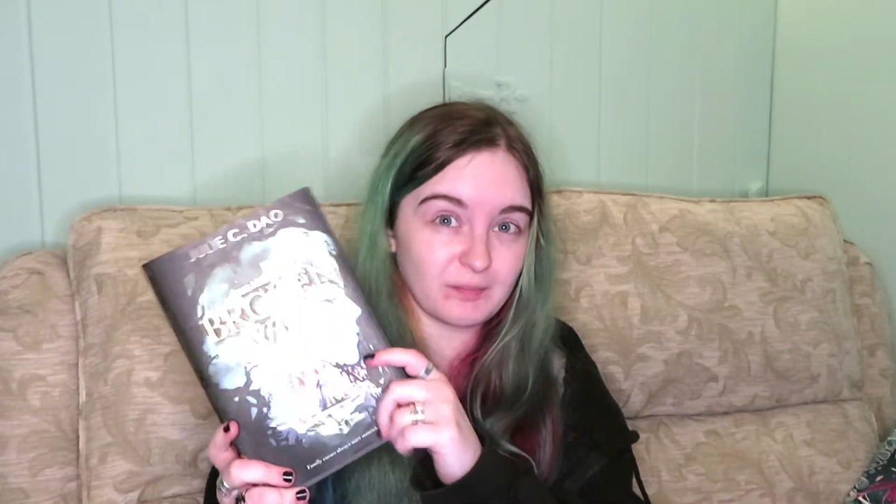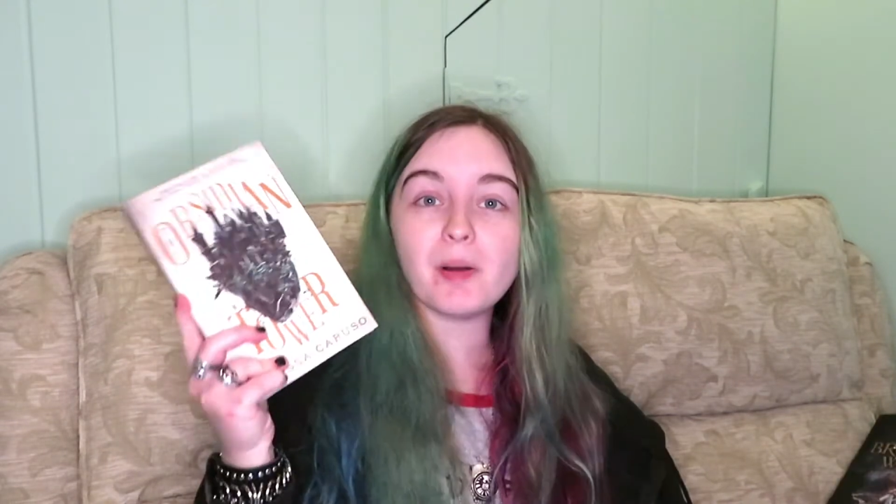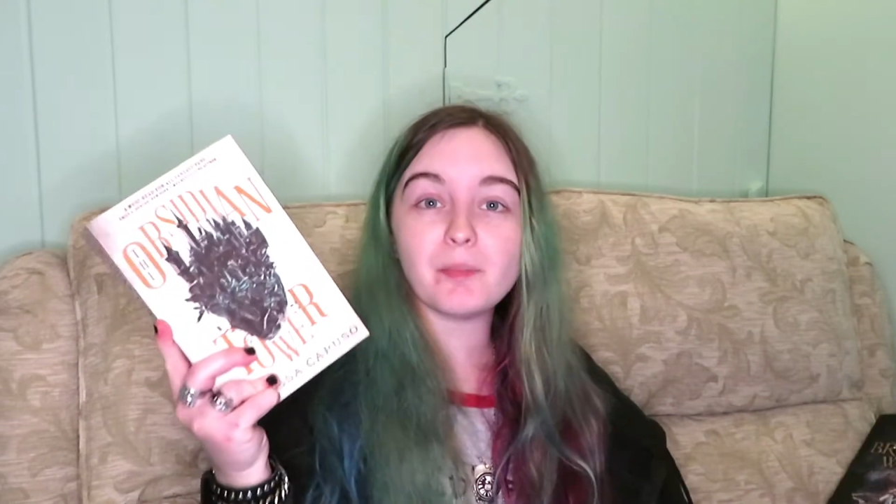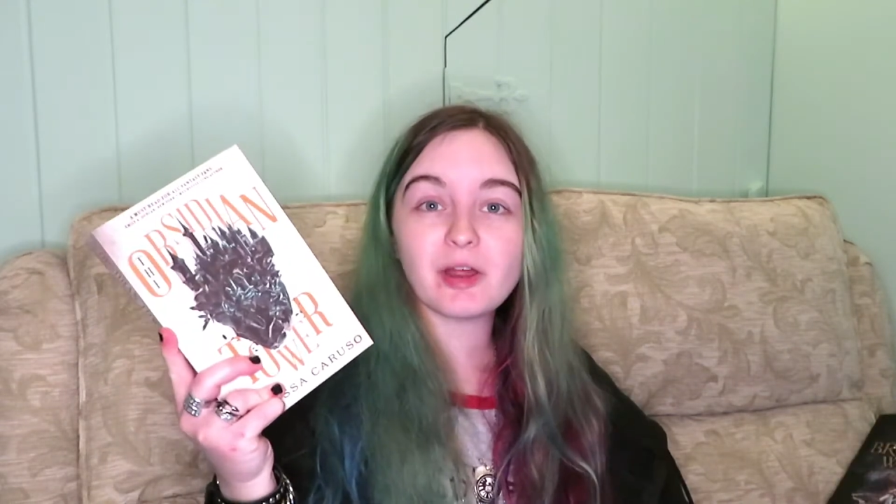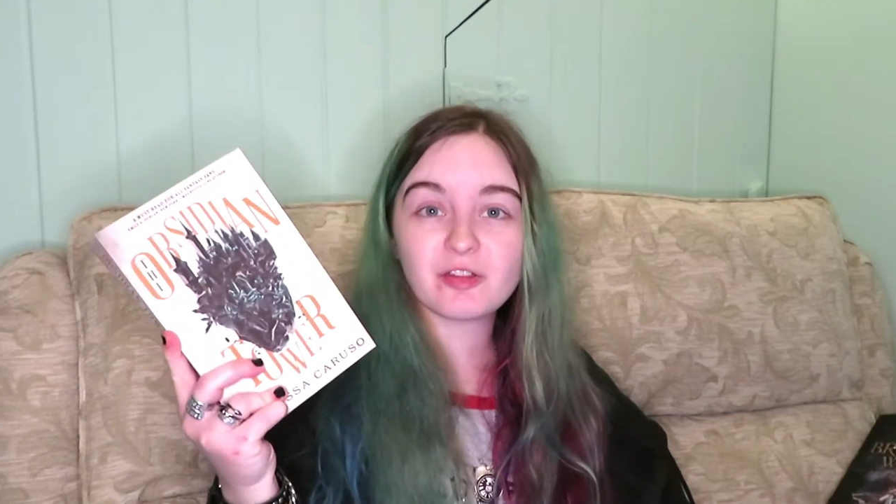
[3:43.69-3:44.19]

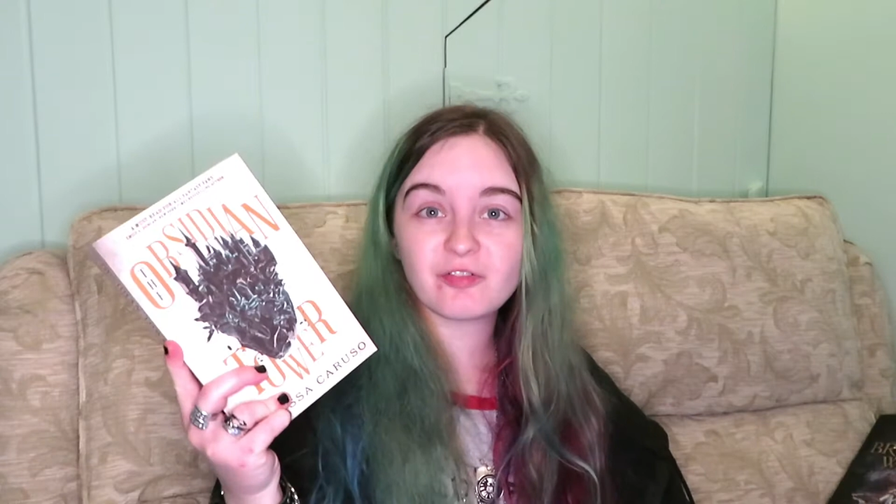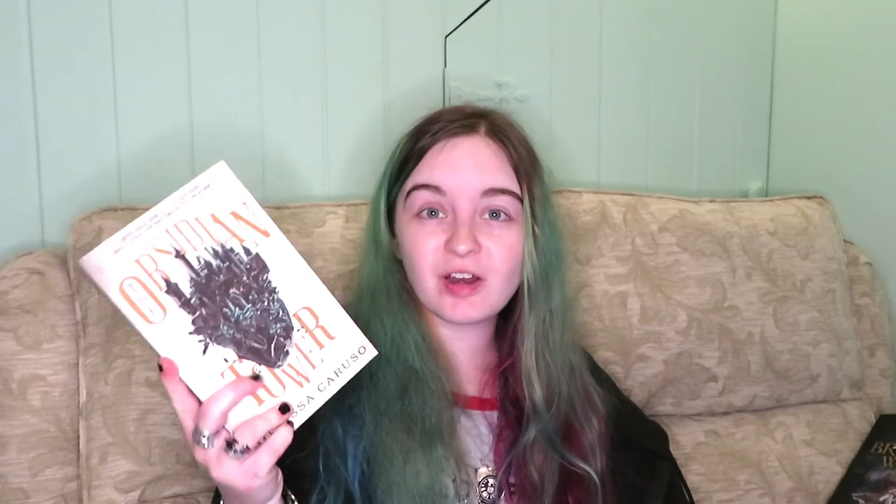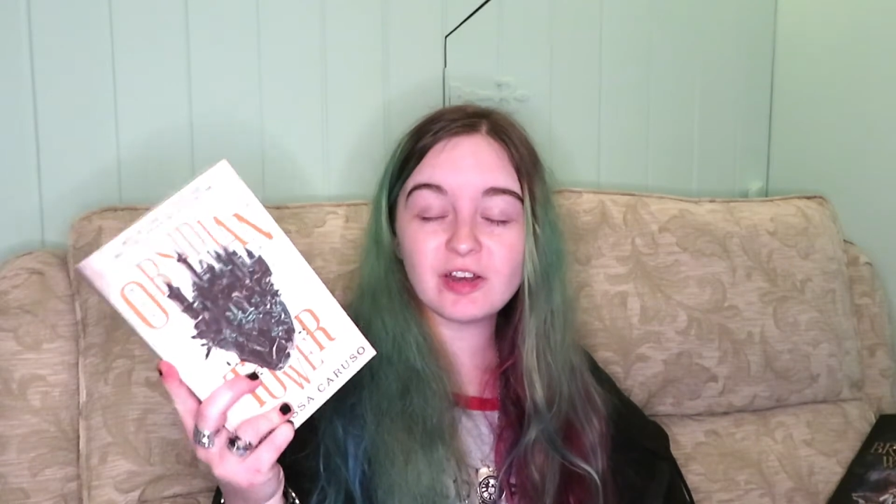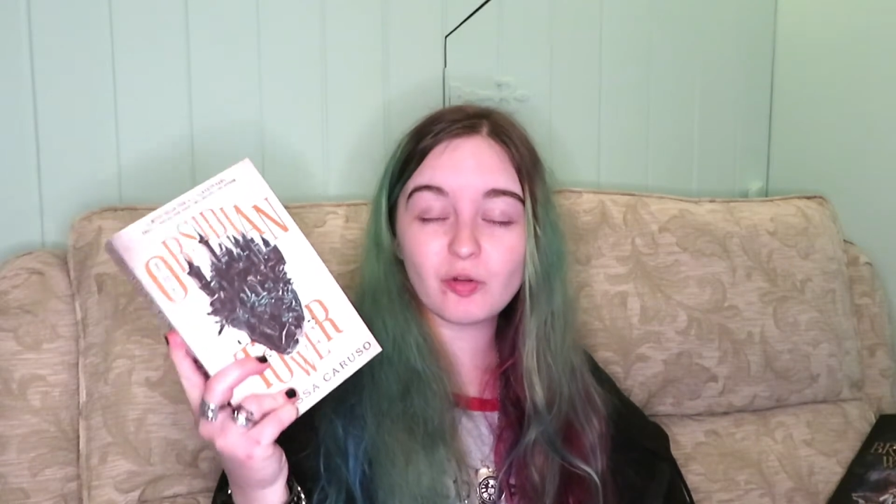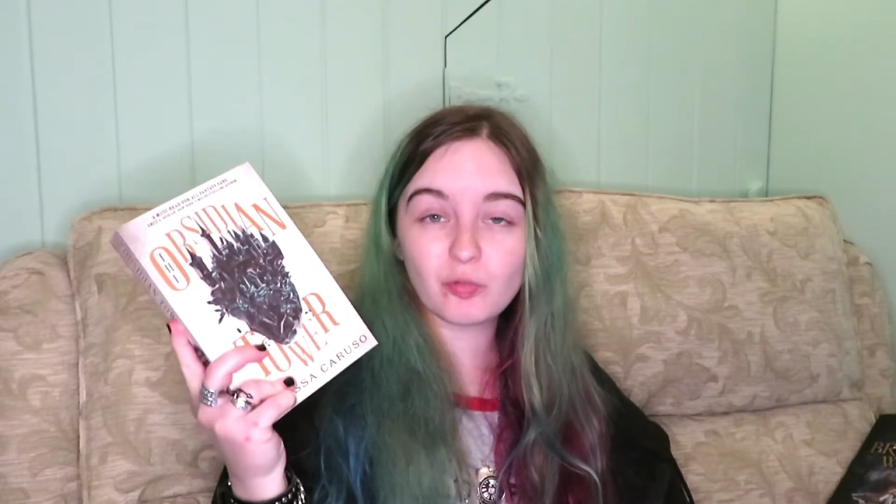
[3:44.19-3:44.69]
My best
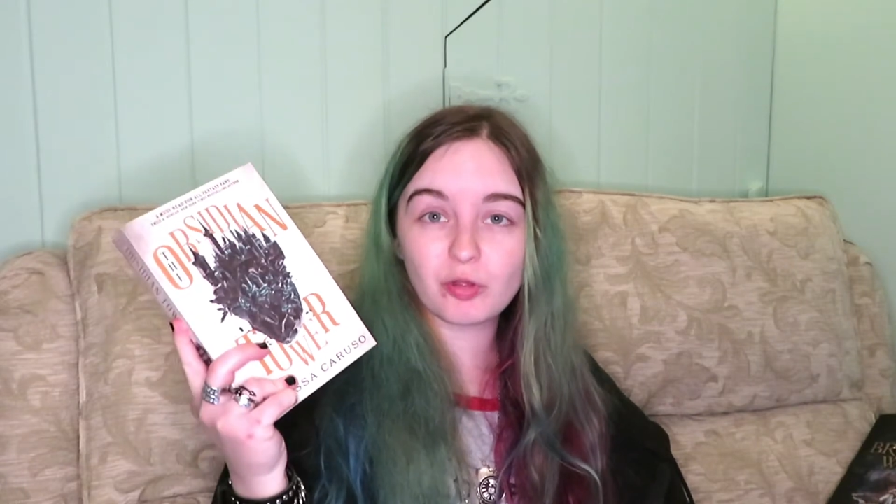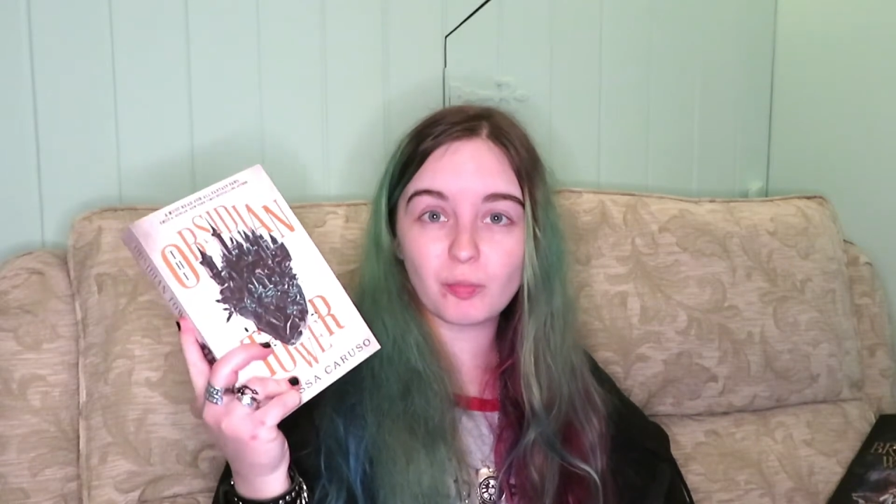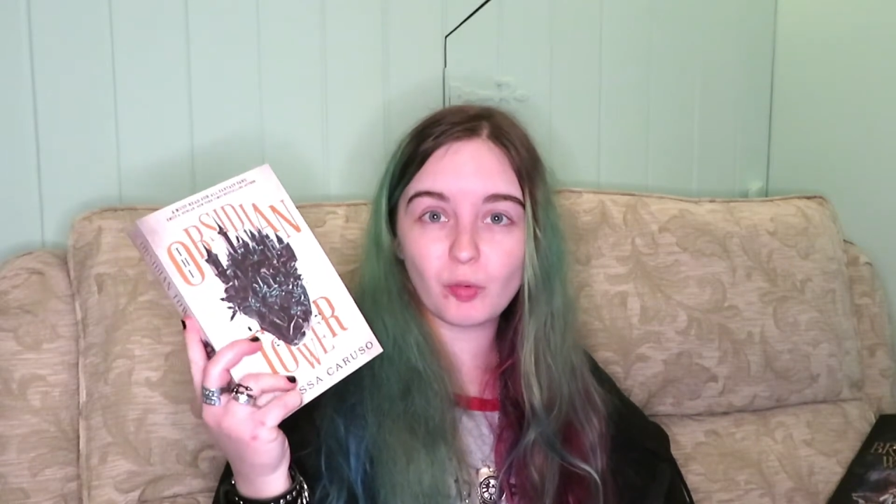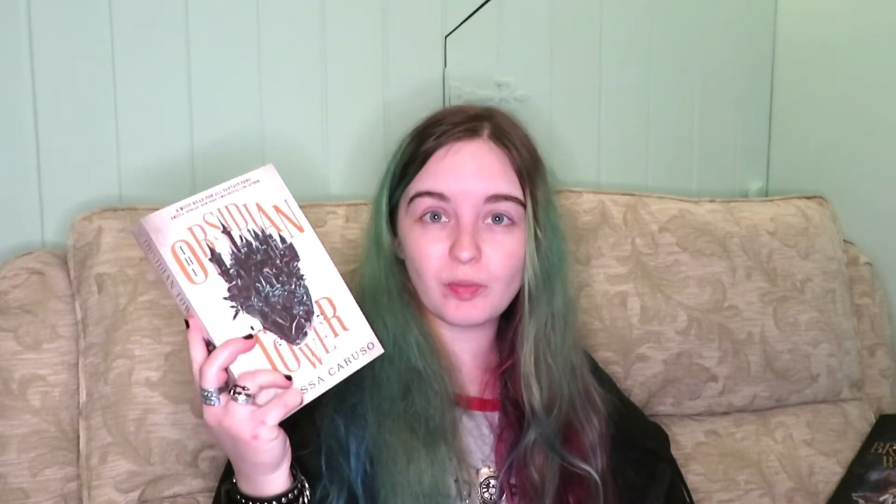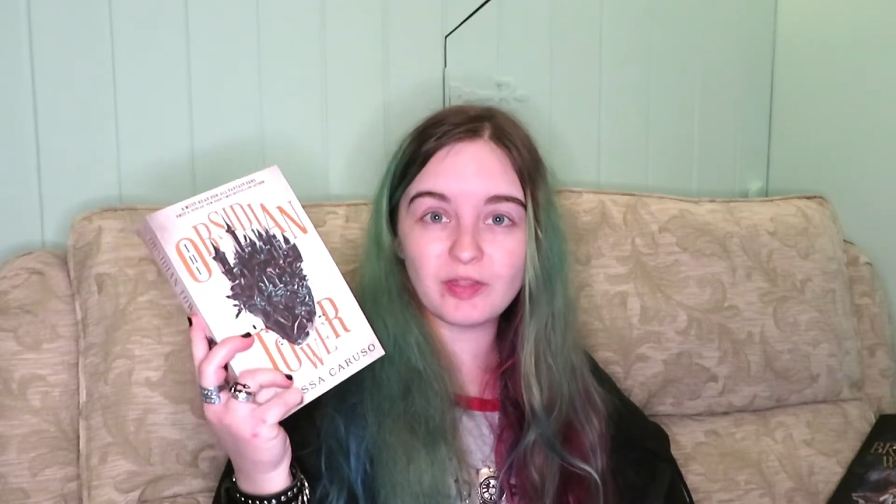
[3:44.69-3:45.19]
friend also
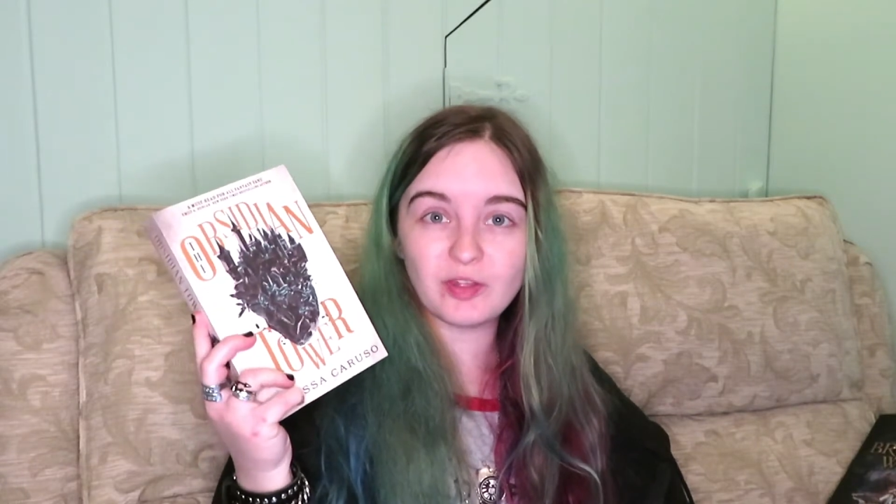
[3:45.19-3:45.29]
bought me